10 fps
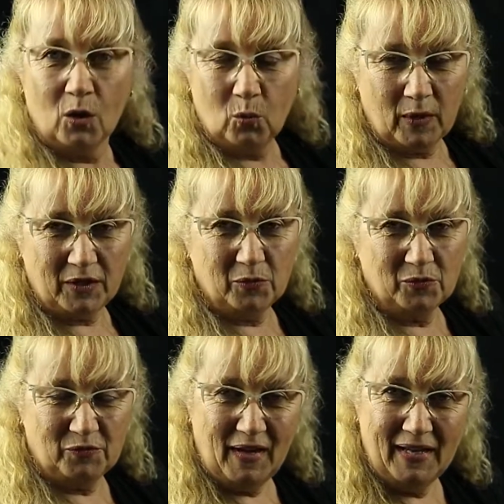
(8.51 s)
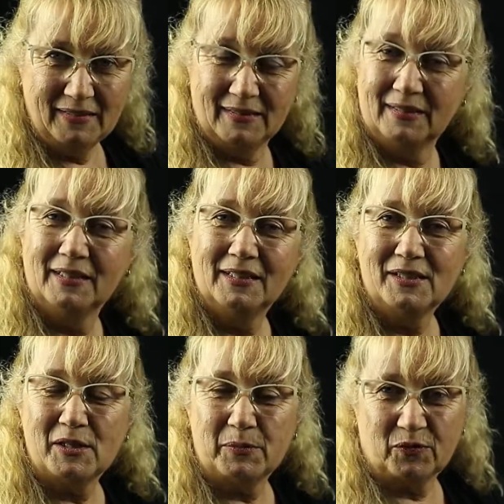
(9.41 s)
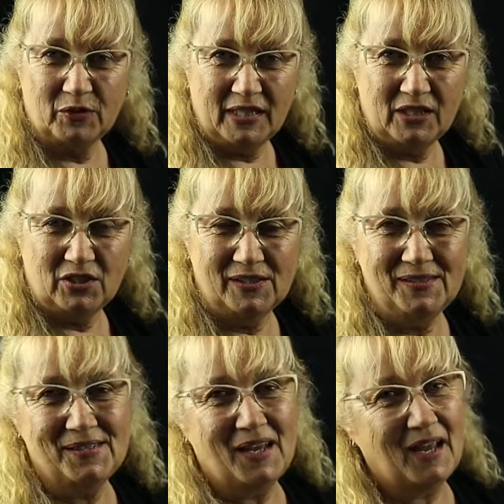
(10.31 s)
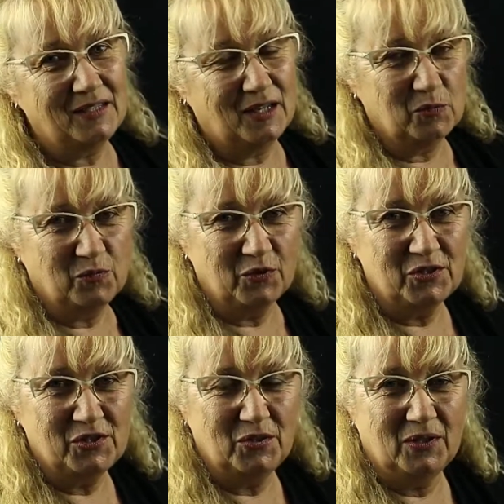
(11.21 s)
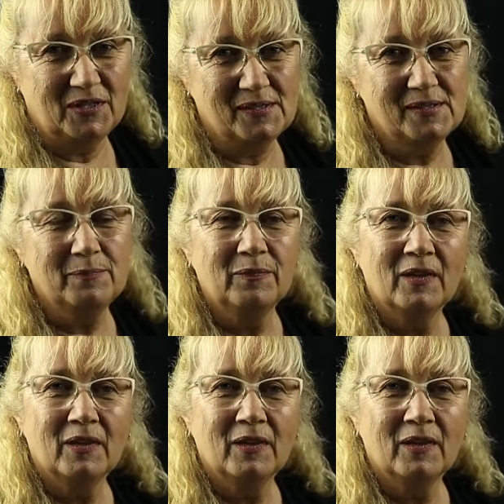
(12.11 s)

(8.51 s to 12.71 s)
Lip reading: where you will find tips for teachers and help for your students.